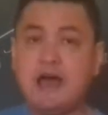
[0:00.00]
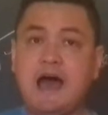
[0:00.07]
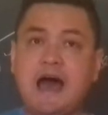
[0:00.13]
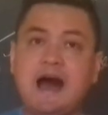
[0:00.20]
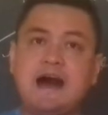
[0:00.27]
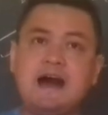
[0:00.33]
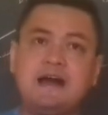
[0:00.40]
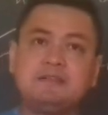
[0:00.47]

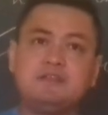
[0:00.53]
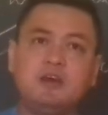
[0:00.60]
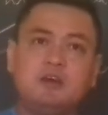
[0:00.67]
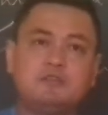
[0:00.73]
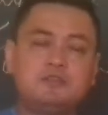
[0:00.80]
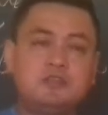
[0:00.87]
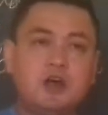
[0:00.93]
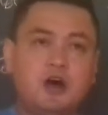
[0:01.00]
and
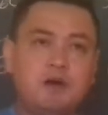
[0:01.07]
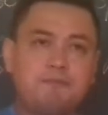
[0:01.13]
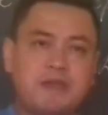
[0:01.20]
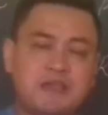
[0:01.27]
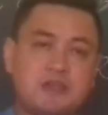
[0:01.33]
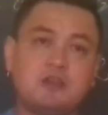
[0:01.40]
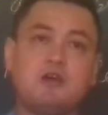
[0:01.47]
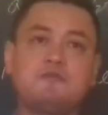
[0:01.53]
the
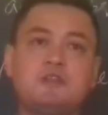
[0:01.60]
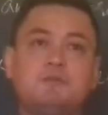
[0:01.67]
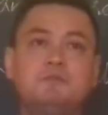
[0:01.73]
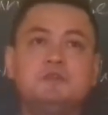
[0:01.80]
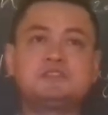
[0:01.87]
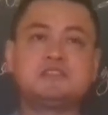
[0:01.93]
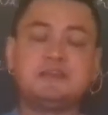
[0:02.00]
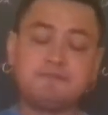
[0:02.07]
making of the
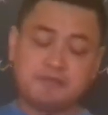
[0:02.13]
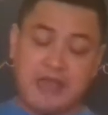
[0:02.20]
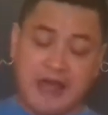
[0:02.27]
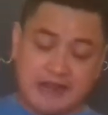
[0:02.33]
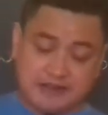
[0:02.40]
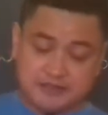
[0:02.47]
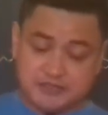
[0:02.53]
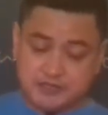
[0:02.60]
Muslim
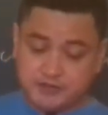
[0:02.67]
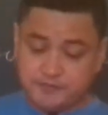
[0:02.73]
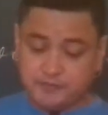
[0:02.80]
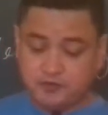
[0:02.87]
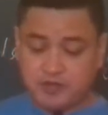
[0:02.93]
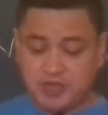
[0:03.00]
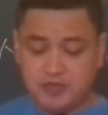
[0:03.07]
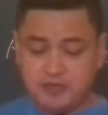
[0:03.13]
calendar,
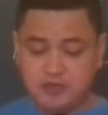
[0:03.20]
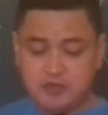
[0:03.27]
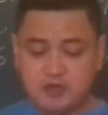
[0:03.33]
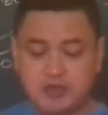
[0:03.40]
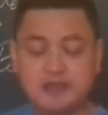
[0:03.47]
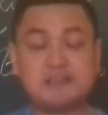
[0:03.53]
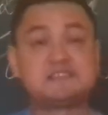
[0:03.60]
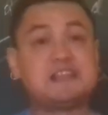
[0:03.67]
okay?
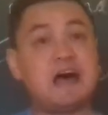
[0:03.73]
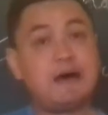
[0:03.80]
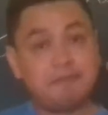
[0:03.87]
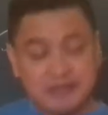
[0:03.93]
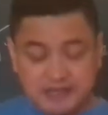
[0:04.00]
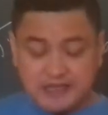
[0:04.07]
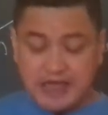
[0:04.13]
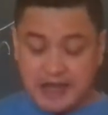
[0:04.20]

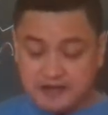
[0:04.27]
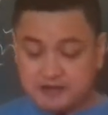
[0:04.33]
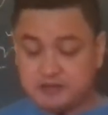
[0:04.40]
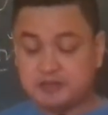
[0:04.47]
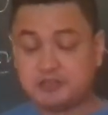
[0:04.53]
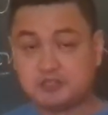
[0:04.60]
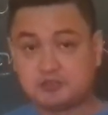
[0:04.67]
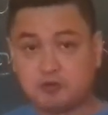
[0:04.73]
Islamic
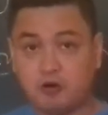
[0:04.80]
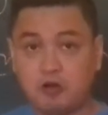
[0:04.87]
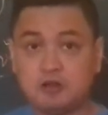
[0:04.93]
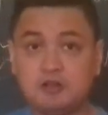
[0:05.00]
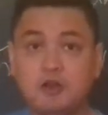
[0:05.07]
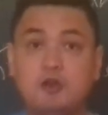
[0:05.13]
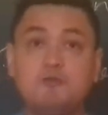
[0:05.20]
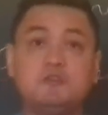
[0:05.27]
calendar it is
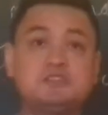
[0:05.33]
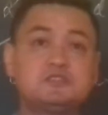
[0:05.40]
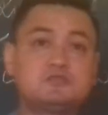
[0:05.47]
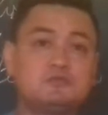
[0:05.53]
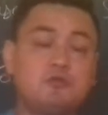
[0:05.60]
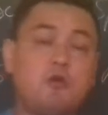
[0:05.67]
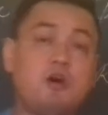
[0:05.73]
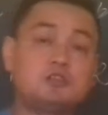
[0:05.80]
called, which
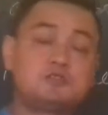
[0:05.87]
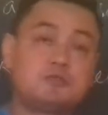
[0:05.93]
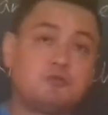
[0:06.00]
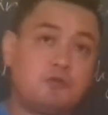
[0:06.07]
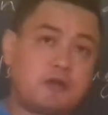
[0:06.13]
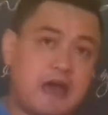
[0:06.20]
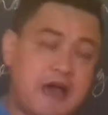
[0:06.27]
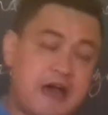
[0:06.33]
is also
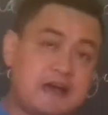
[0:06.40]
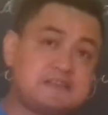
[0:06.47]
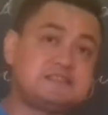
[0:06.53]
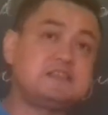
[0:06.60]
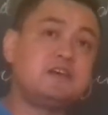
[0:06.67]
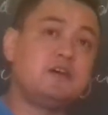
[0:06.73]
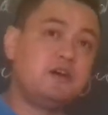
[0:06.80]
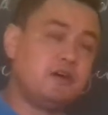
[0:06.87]
known
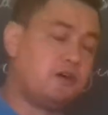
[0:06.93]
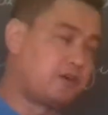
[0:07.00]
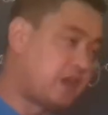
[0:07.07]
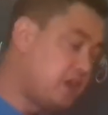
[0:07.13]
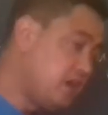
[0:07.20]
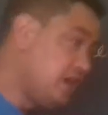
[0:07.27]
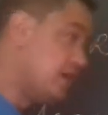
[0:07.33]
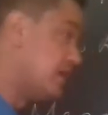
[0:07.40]
as,
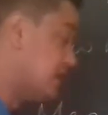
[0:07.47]
okay,